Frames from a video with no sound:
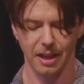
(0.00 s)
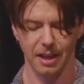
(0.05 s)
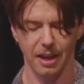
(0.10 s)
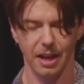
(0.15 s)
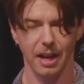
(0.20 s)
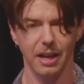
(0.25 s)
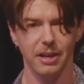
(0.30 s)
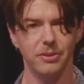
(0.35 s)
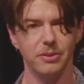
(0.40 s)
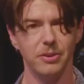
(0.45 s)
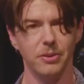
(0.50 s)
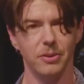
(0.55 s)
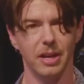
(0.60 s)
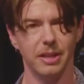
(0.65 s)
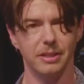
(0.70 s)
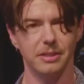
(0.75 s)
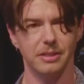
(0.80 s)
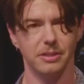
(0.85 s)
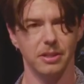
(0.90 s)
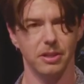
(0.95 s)
I don't know how
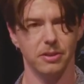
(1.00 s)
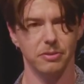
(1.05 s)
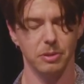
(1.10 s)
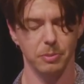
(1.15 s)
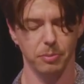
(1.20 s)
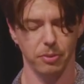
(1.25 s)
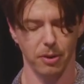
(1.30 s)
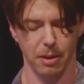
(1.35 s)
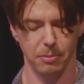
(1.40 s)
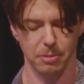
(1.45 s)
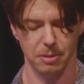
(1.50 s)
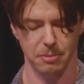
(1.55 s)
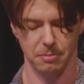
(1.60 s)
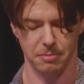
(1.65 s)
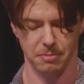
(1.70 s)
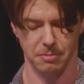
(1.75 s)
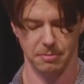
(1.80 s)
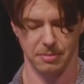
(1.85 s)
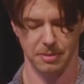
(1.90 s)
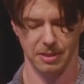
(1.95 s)
to solve the
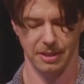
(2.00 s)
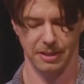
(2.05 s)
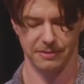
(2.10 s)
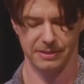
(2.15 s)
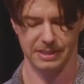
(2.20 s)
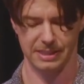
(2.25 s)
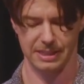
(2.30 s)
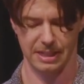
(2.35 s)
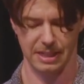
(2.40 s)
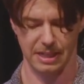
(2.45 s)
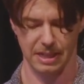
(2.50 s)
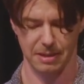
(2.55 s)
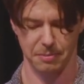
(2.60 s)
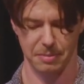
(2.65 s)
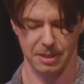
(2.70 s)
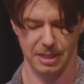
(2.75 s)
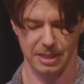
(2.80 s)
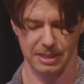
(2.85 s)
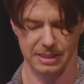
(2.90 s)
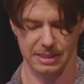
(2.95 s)
problem of seeing and
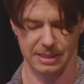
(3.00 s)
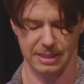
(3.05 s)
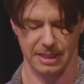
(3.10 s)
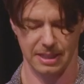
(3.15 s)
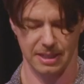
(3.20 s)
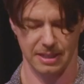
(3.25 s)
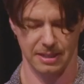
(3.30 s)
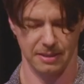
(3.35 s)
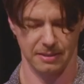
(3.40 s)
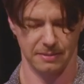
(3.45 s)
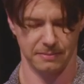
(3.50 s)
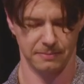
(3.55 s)
being seen.